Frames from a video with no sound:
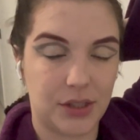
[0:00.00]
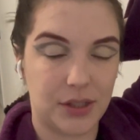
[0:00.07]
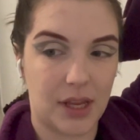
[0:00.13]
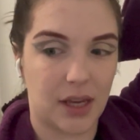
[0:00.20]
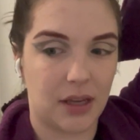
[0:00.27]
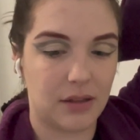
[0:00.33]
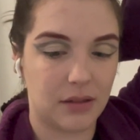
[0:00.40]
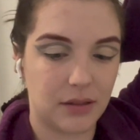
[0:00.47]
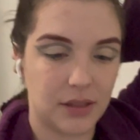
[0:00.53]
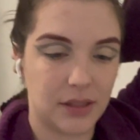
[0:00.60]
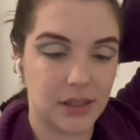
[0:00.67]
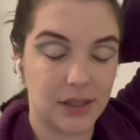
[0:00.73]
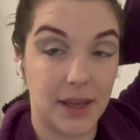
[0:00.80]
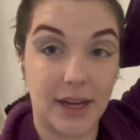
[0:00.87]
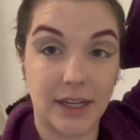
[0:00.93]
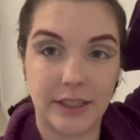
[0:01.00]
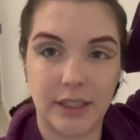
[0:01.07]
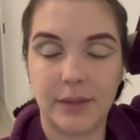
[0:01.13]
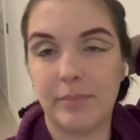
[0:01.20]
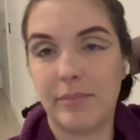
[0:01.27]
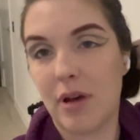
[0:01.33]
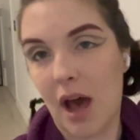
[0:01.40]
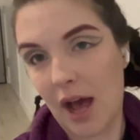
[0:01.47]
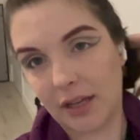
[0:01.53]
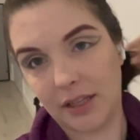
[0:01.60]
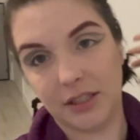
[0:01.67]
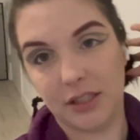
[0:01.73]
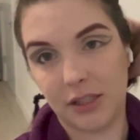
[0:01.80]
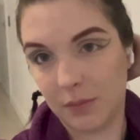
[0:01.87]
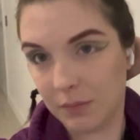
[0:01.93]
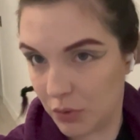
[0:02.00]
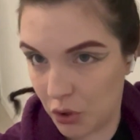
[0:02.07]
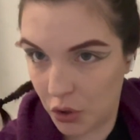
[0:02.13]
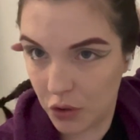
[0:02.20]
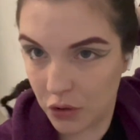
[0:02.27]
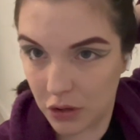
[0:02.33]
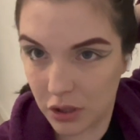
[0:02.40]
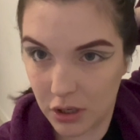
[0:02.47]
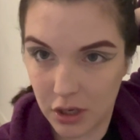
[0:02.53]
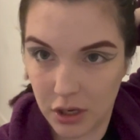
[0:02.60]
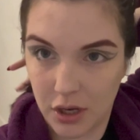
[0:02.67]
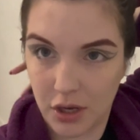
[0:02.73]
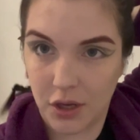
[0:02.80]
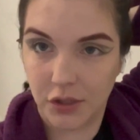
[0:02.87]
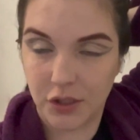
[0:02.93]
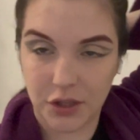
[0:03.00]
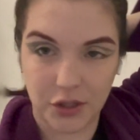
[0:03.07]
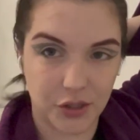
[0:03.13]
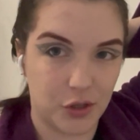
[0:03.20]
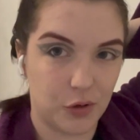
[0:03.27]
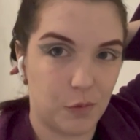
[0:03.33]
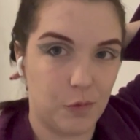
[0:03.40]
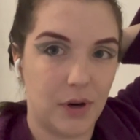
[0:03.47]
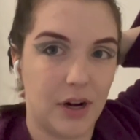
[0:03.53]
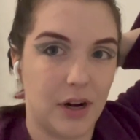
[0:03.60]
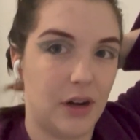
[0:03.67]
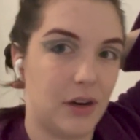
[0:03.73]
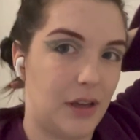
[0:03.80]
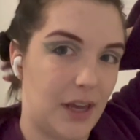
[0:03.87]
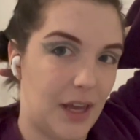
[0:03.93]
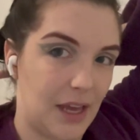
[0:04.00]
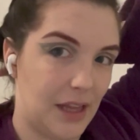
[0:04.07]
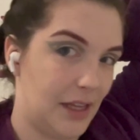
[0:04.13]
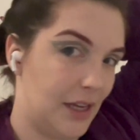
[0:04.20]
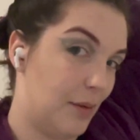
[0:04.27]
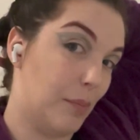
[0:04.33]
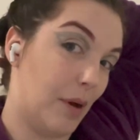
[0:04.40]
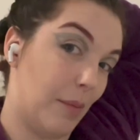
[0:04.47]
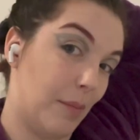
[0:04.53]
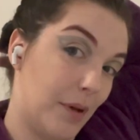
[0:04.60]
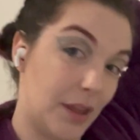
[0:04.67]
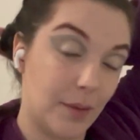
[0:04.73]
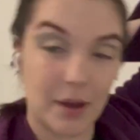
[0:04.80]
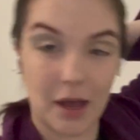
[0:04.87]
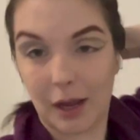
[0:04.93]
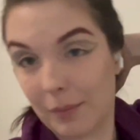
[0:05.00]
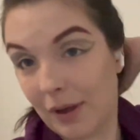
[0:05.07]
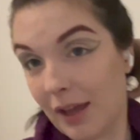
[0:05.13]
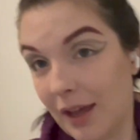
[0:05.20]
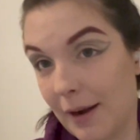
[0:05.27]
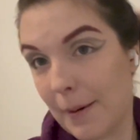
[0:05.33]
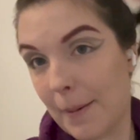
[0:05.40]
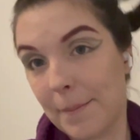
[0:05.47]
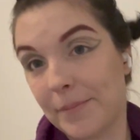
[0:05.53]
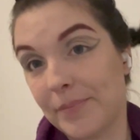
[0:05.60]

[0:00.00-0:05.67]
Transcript: like slicked back and smooth so there's no weird alien bump at the back of my head.